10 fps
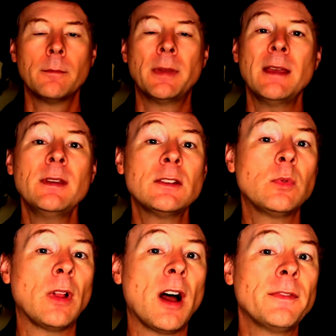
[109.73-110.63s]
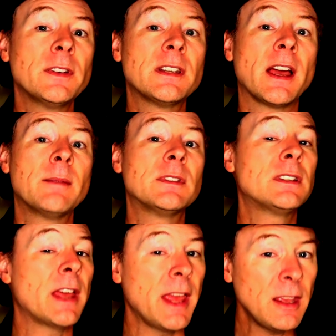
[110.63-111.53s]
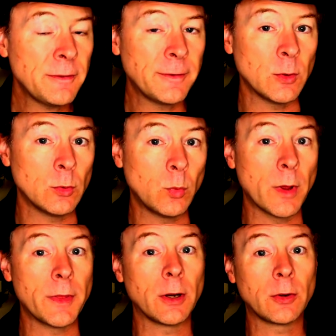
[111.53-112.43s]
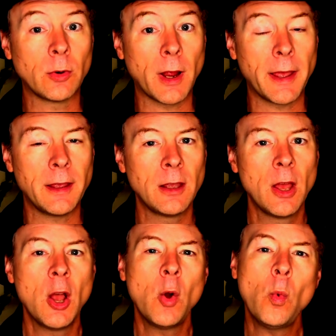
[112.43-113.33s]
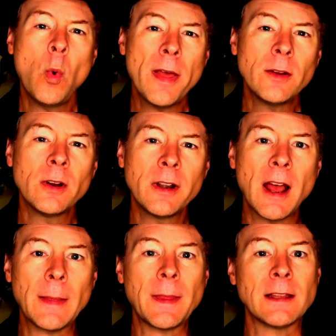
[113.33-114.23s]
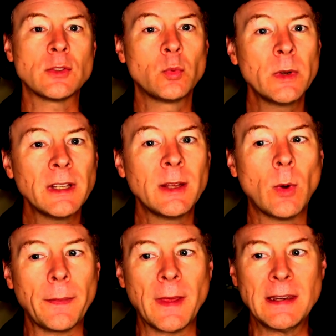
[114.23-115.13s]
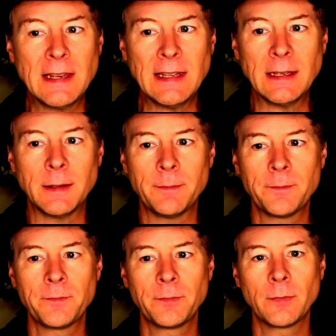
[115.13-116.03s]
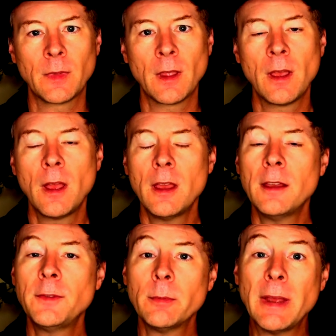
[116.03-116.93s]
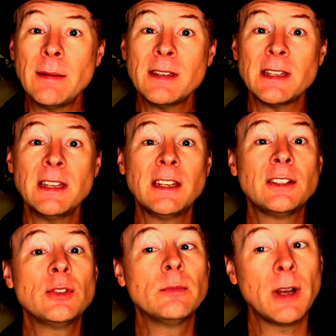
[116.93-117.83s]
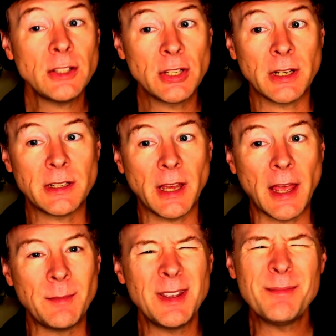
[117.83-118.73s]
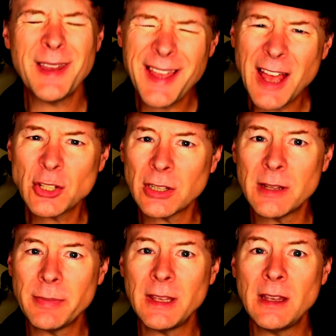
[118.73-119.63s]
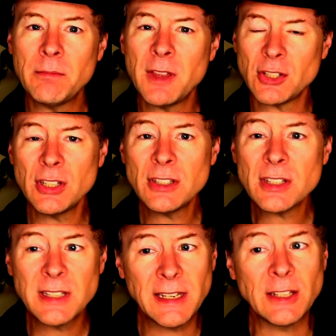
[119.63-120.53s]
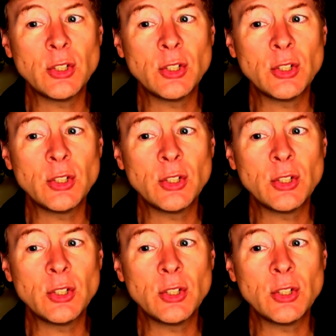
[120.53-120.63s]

Babies will oftentimes take food when they're crying, whether or not that's really what they need. If your baby's eating too much at a time, it may actually be that she's just eating